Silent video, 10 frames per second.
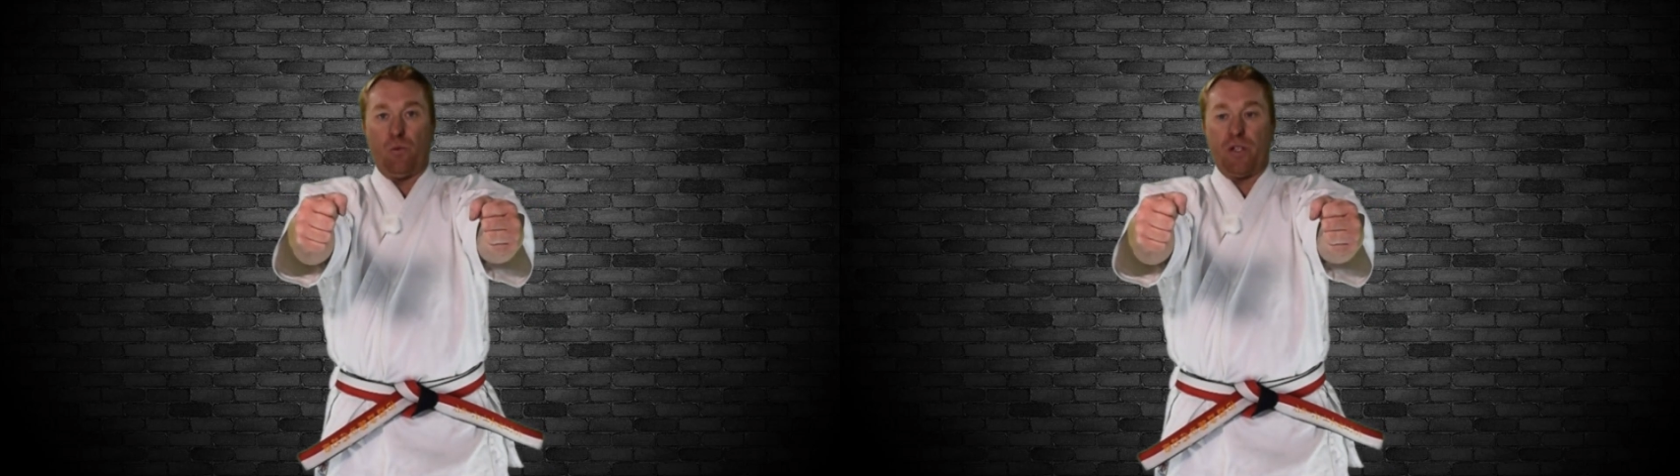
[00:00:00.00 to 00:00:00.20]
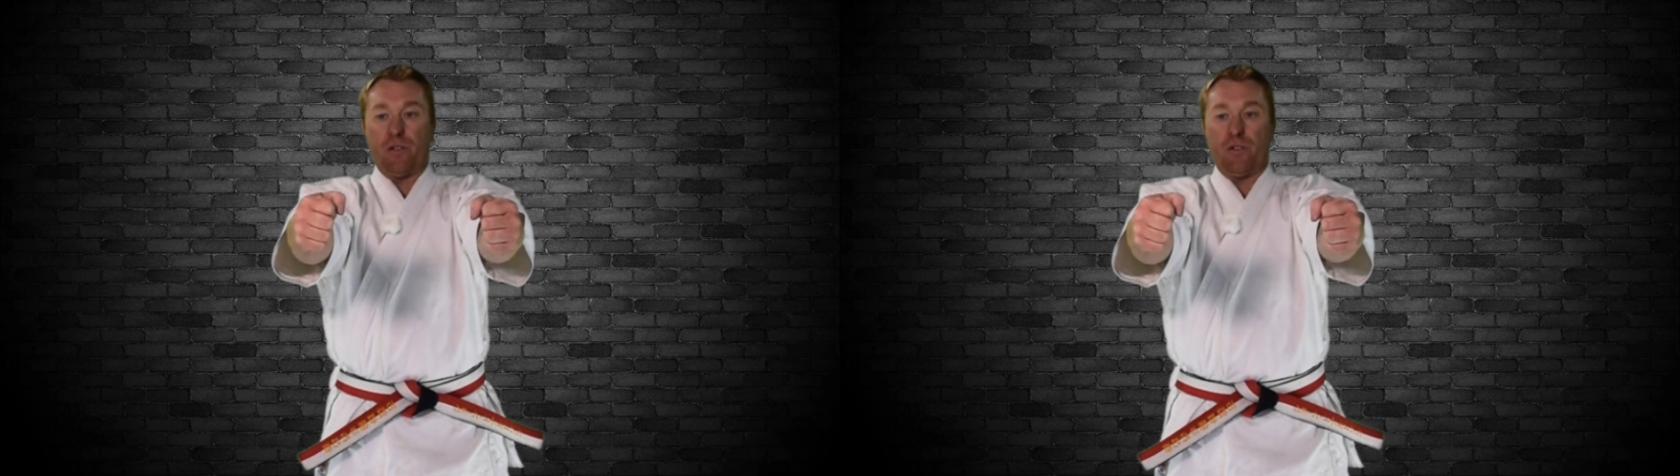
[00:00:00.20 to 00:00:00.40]

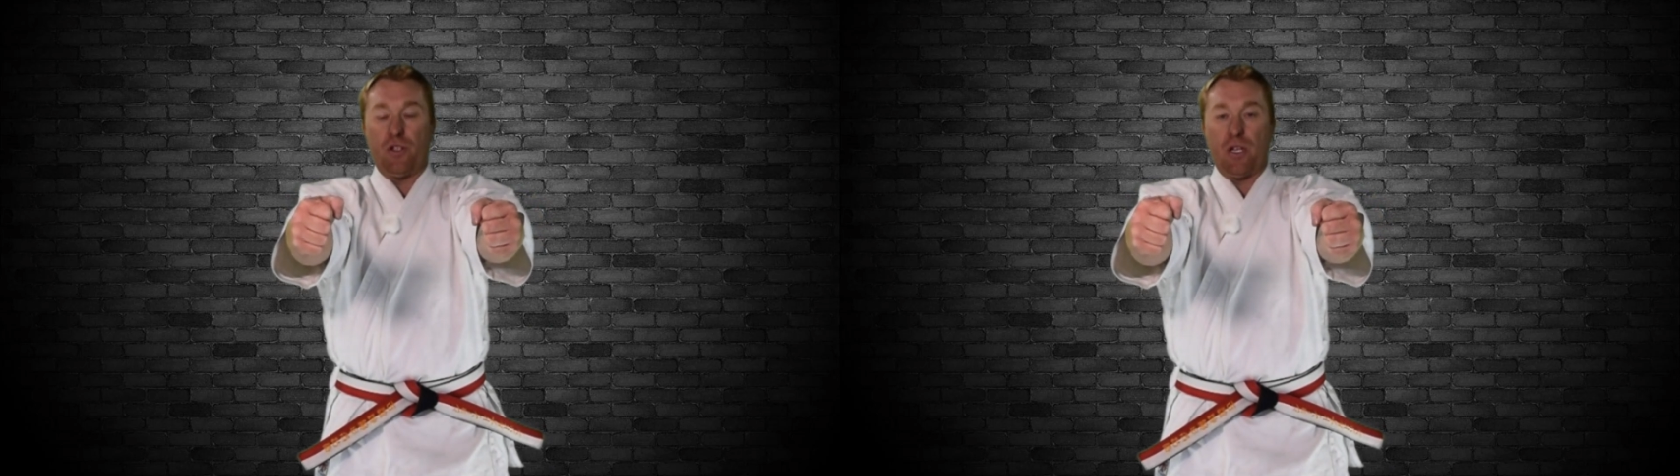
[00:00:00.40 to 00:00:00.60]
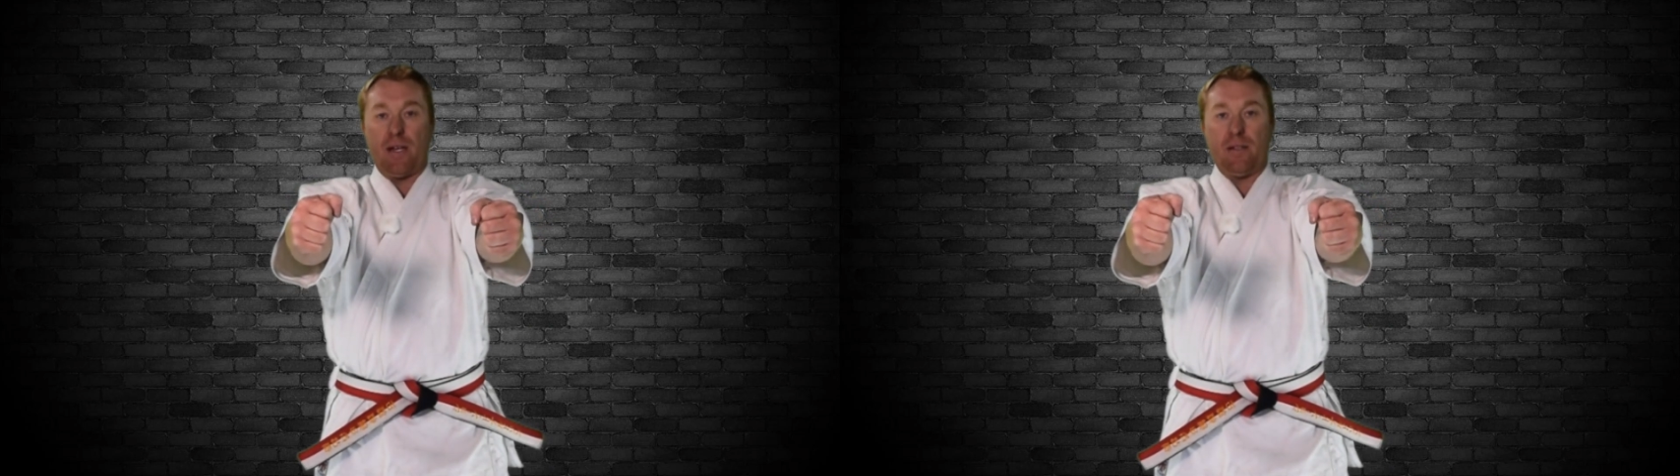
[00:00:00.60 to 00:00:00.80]
which is
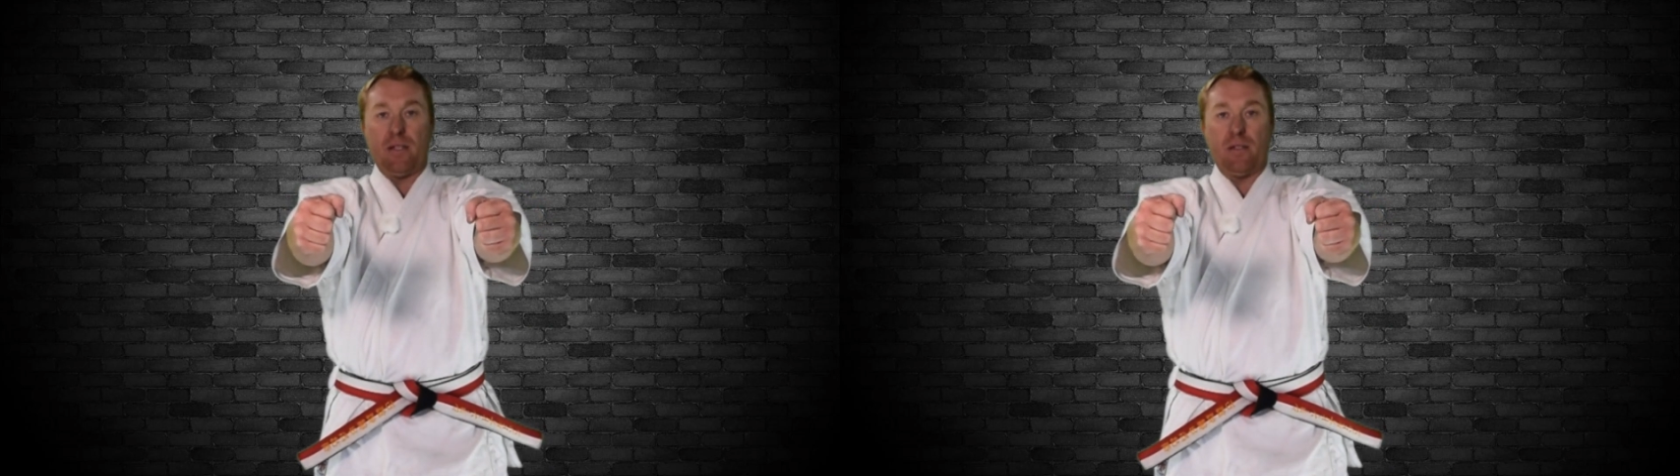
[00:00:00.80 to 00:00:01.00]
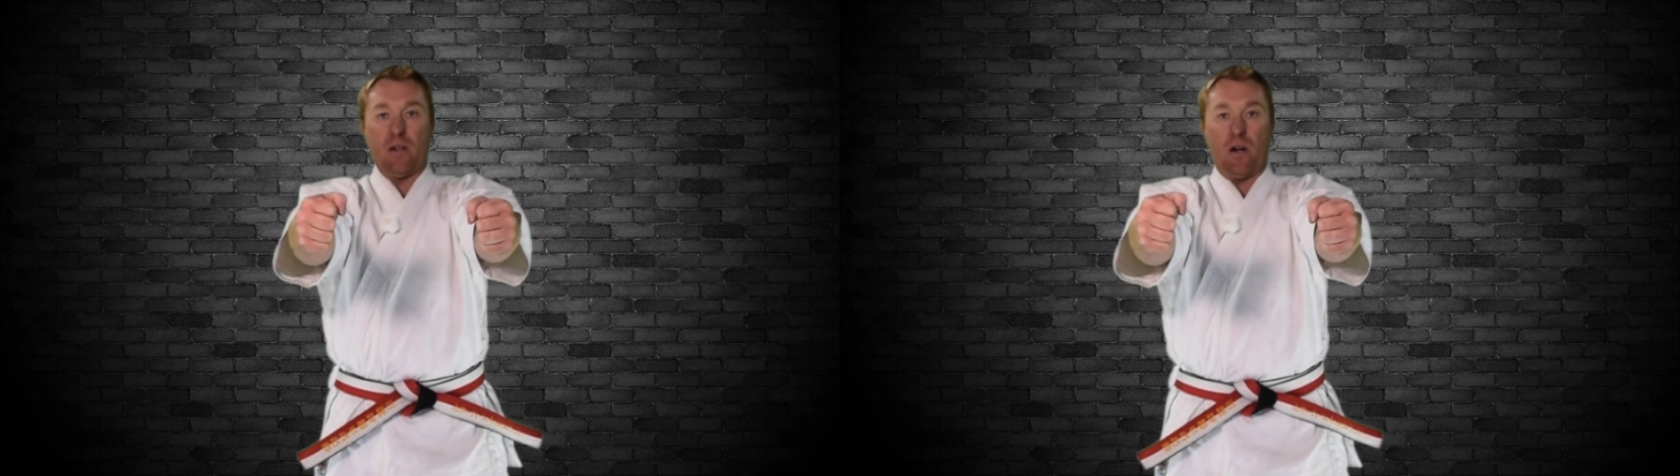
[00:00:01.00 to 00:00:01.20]
just
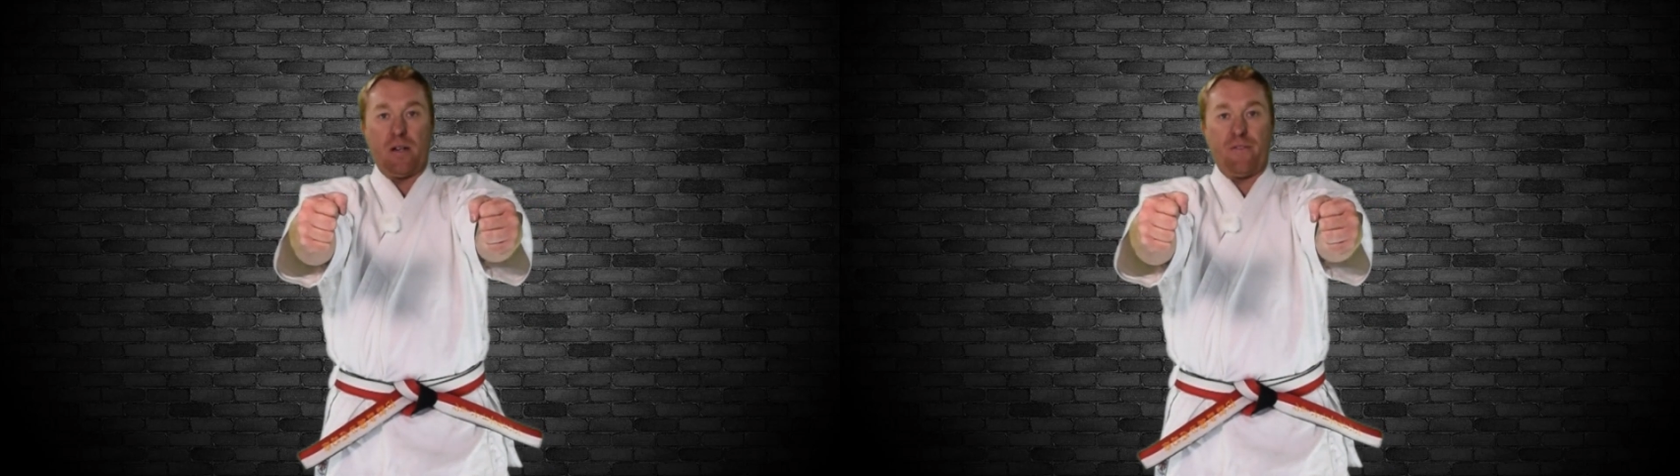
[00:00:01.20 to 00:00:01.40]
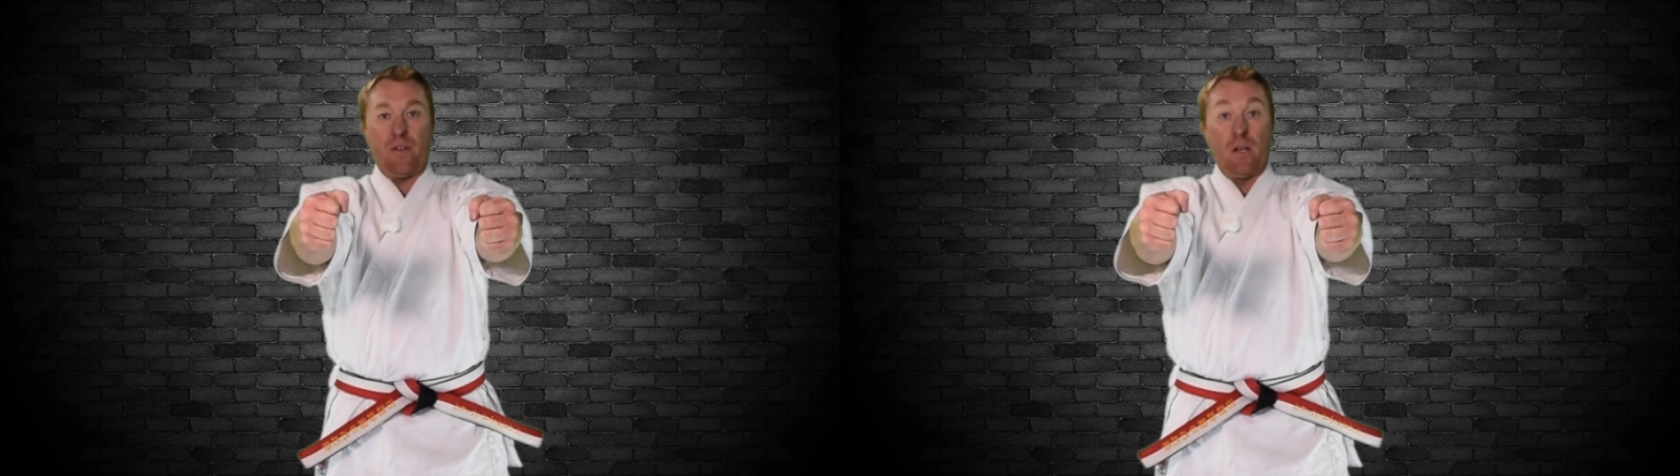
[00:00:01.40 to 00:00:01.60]
inside
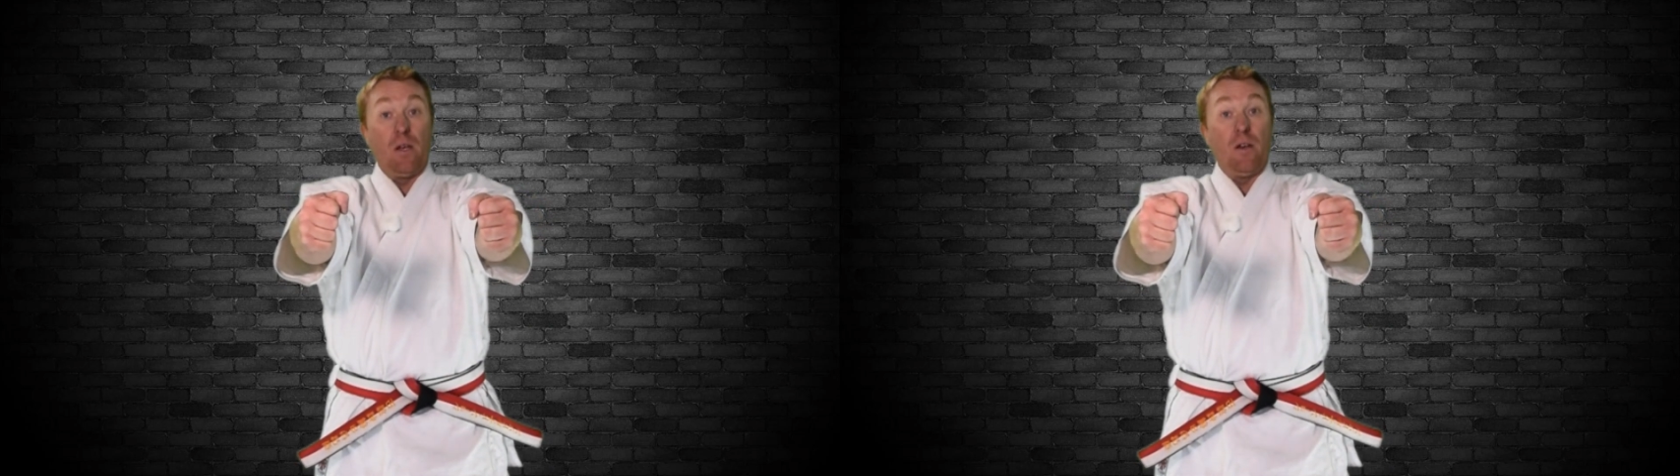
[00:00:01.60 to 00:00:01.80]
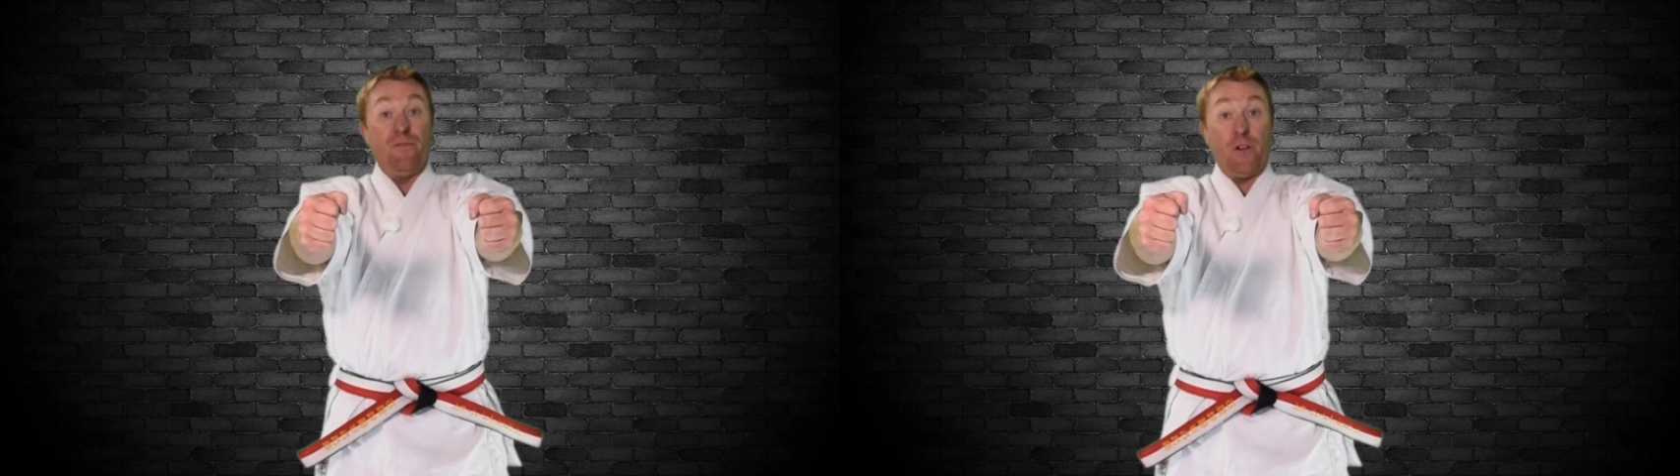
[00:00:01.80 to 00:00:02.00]
of
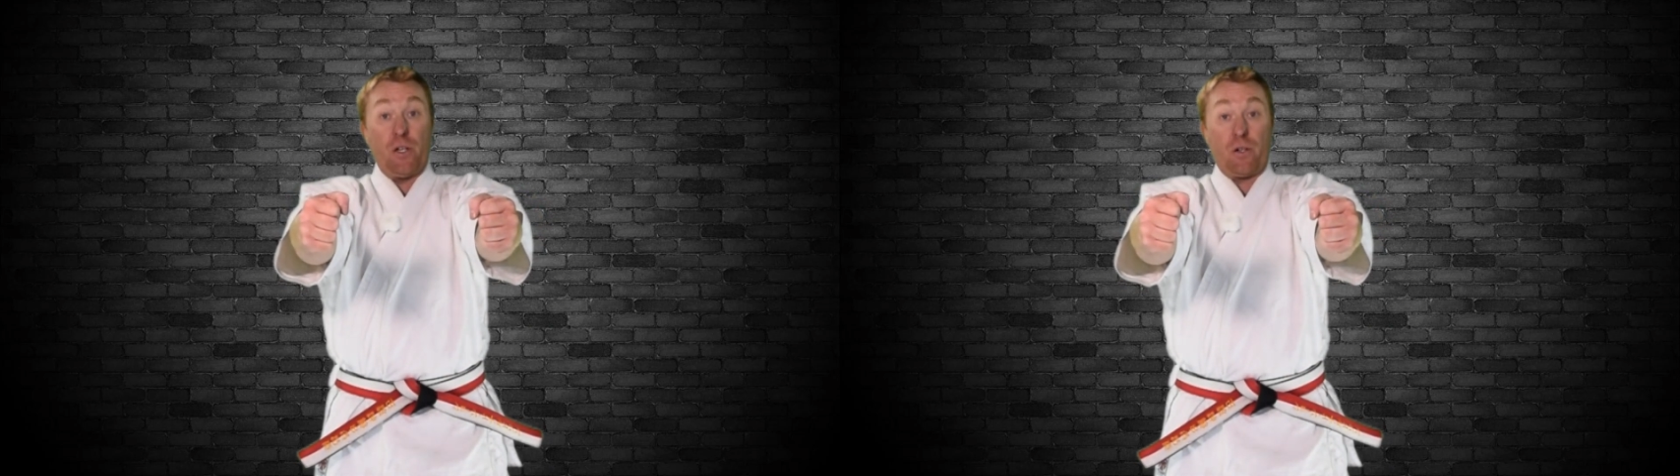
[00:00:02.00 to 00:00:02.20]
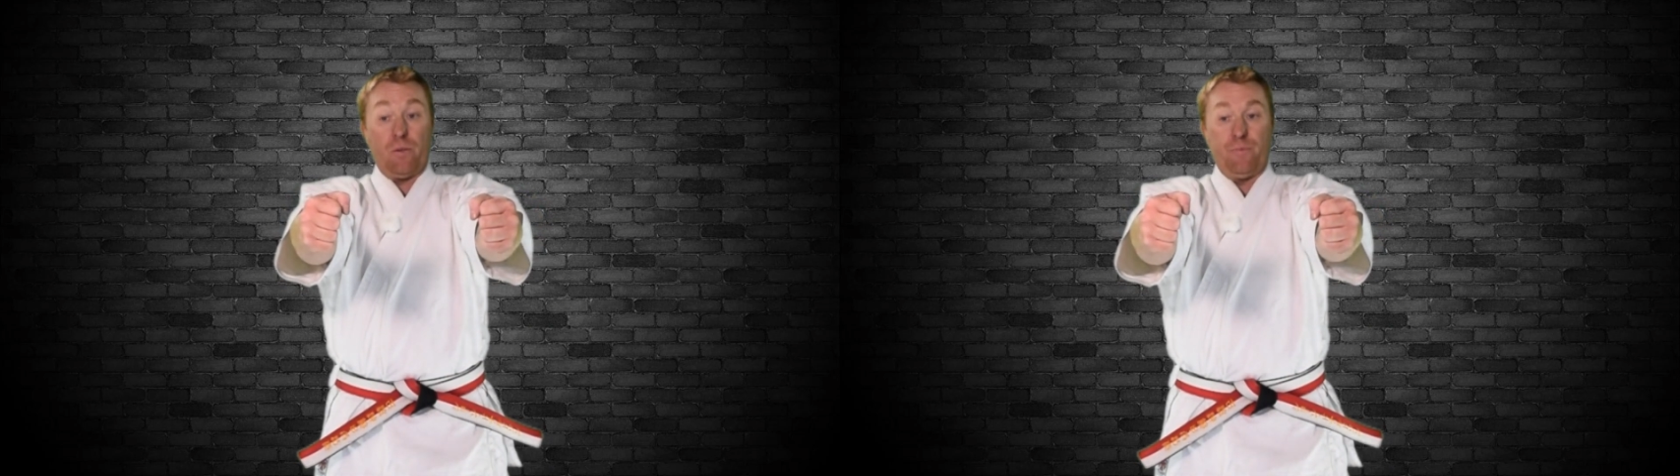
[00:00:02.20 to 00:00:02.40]

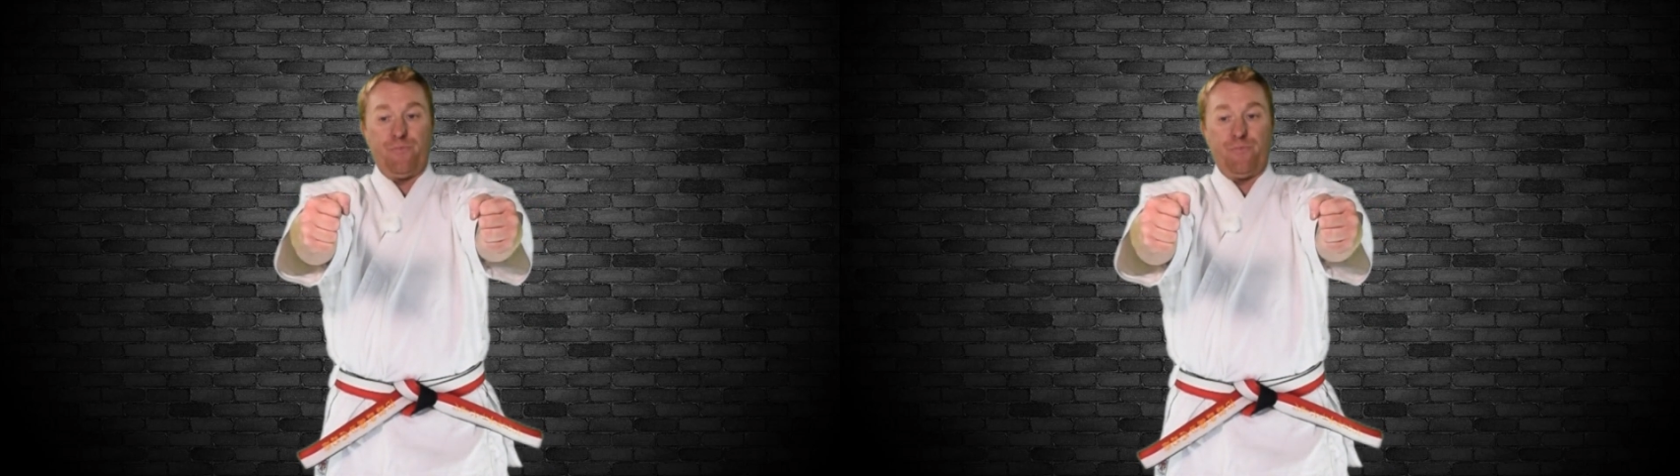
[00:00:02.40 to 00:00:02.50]
vertical.